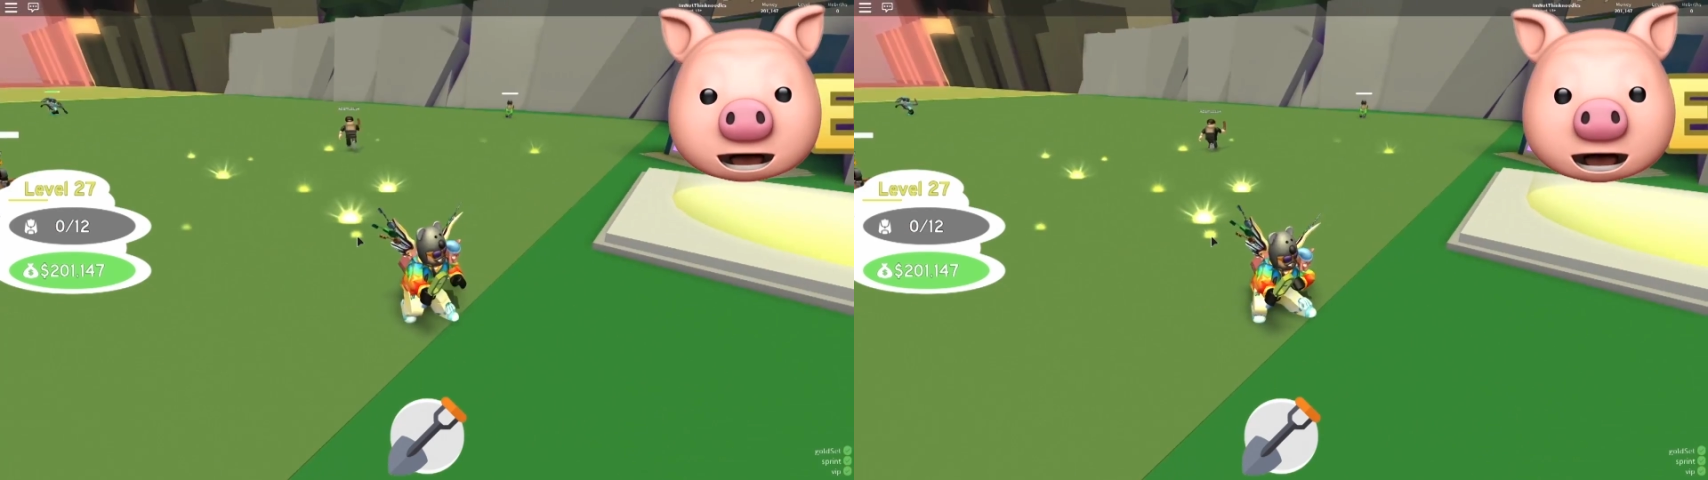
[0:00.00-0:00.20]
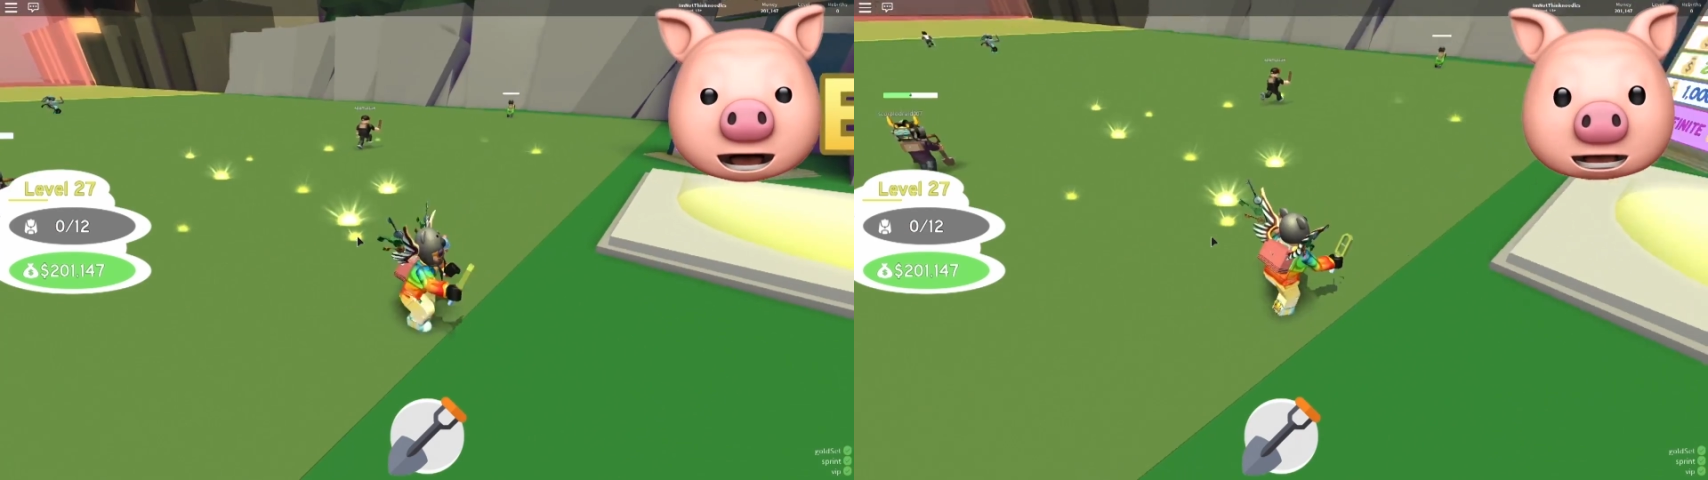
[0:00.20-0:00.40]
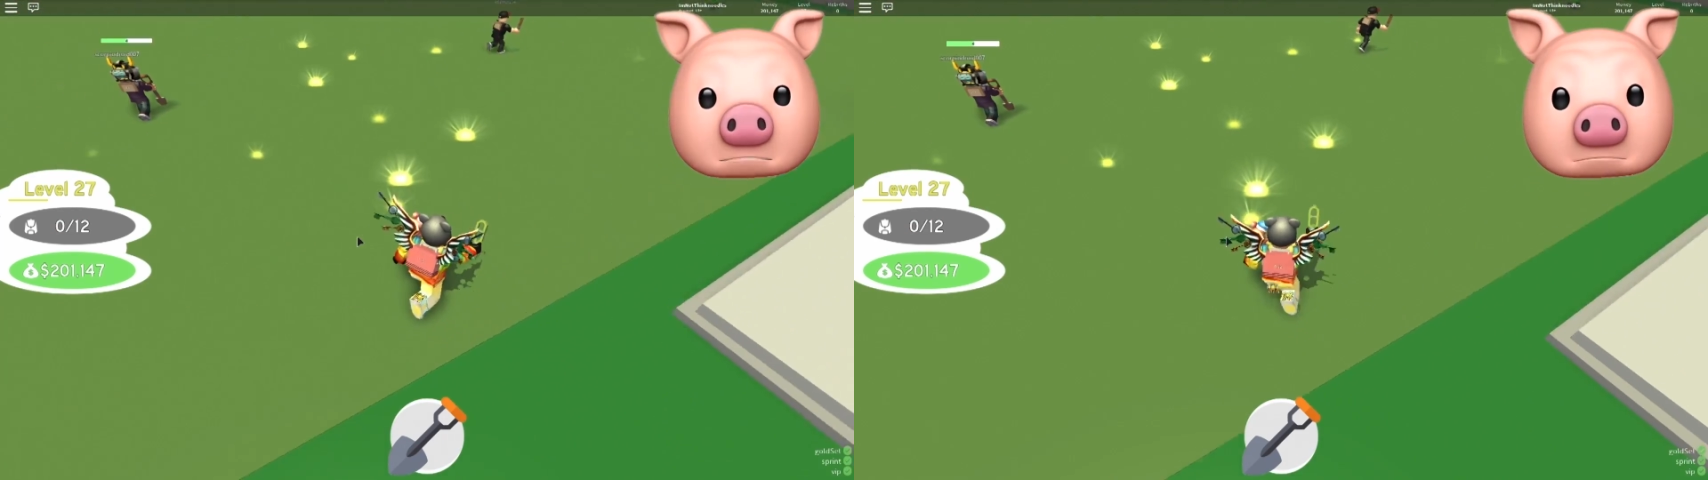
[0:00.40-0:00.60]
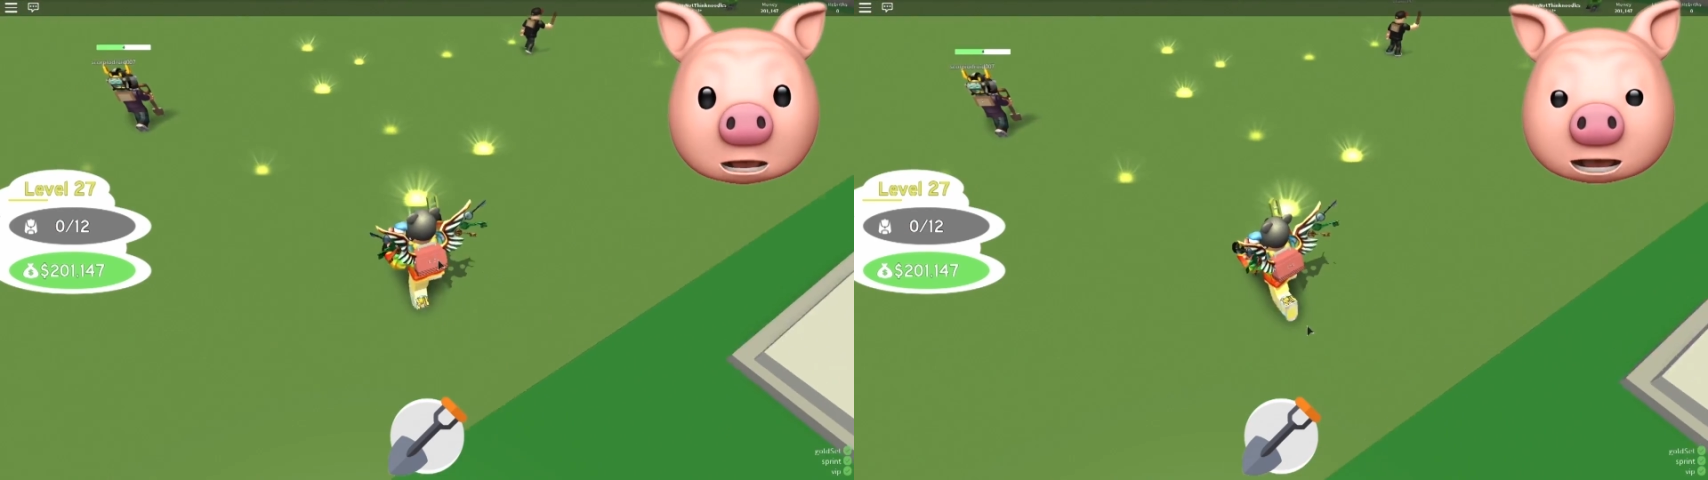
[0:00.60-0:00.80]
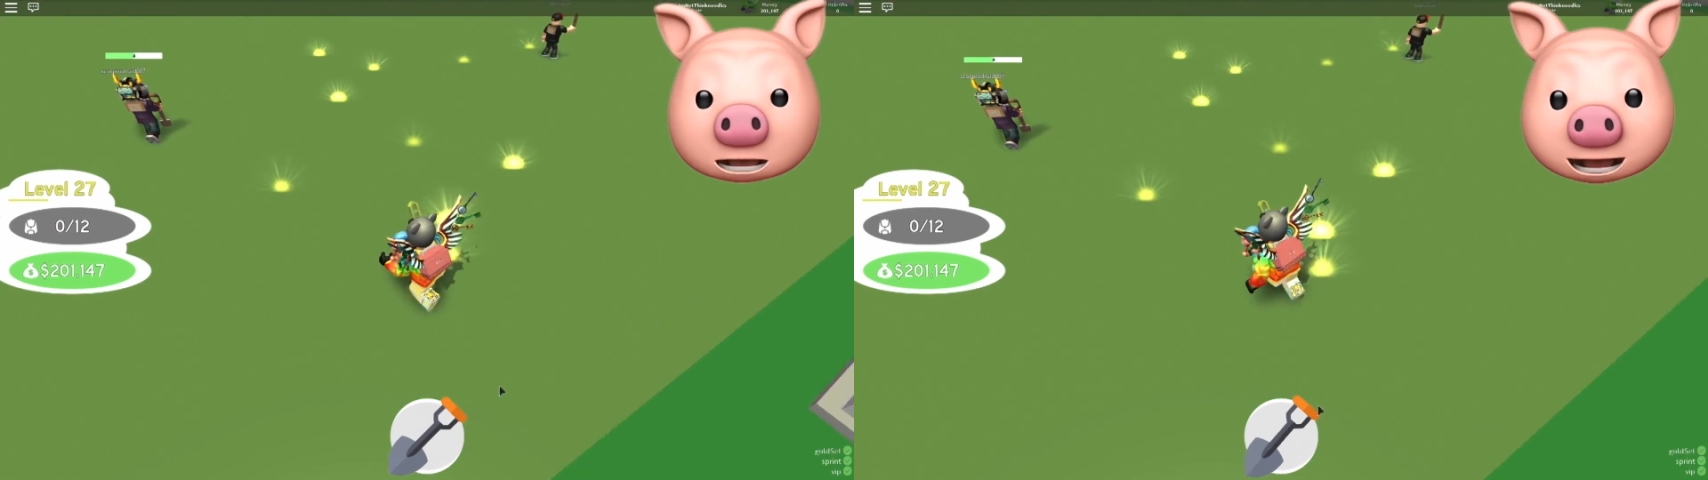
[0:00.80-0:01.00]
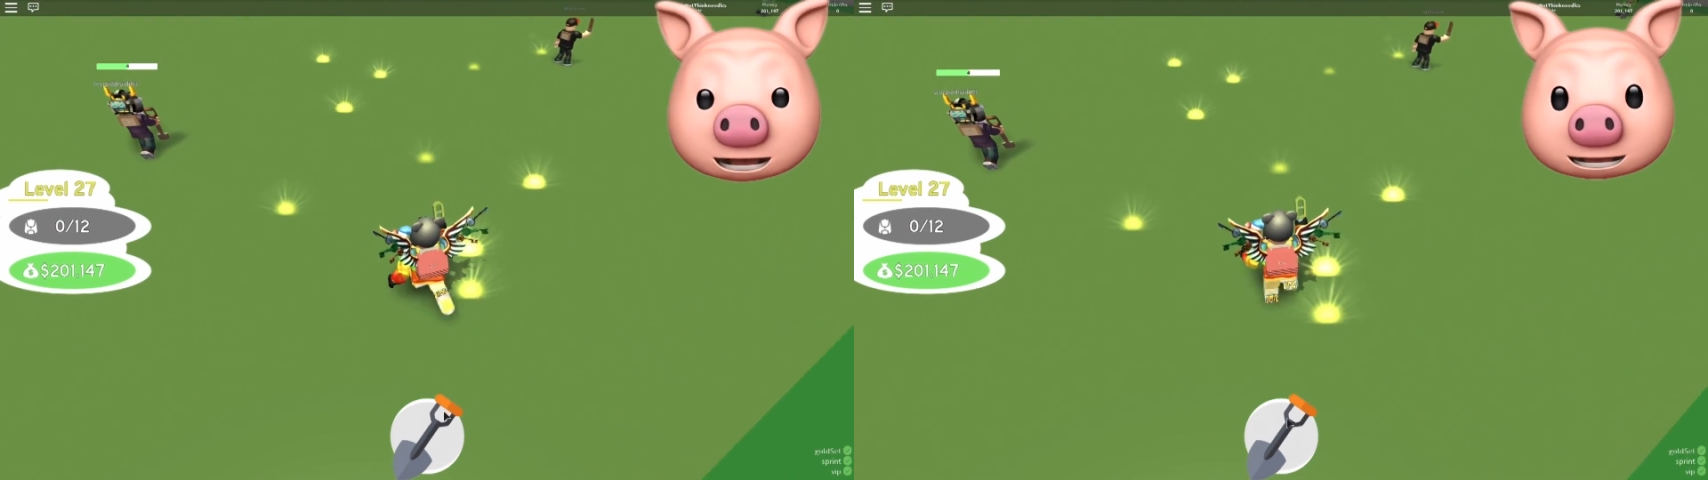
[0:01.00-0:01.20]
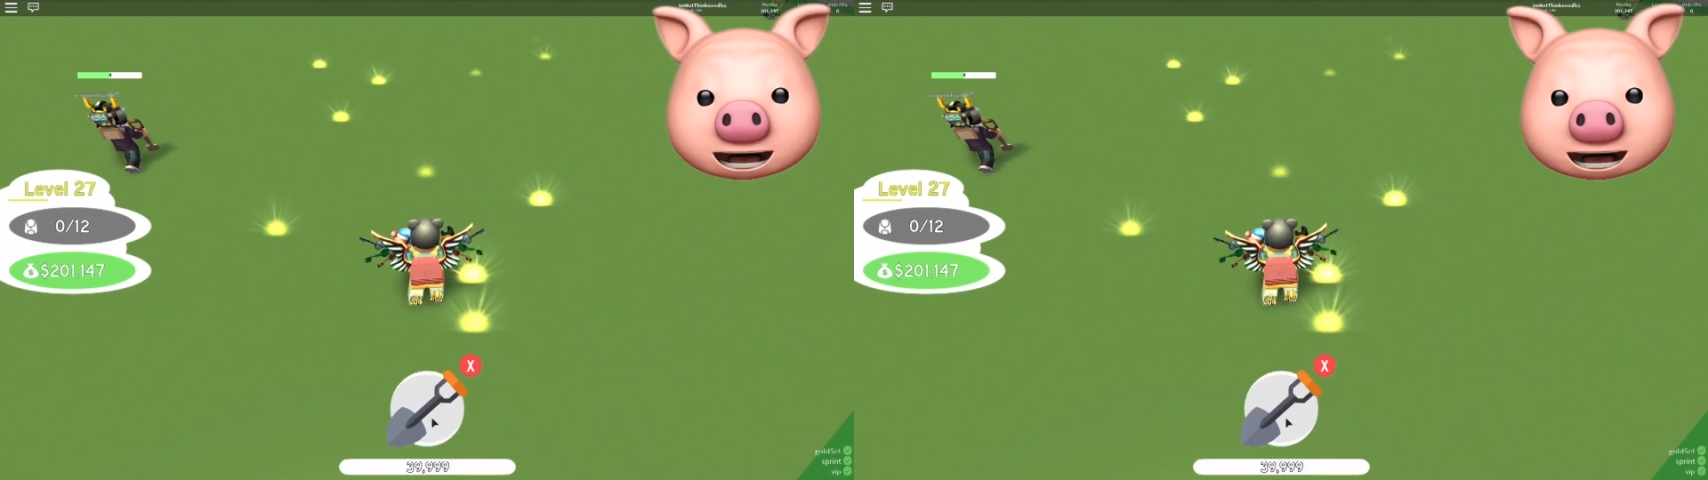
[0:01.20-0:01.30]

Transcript: uh, it bought like a,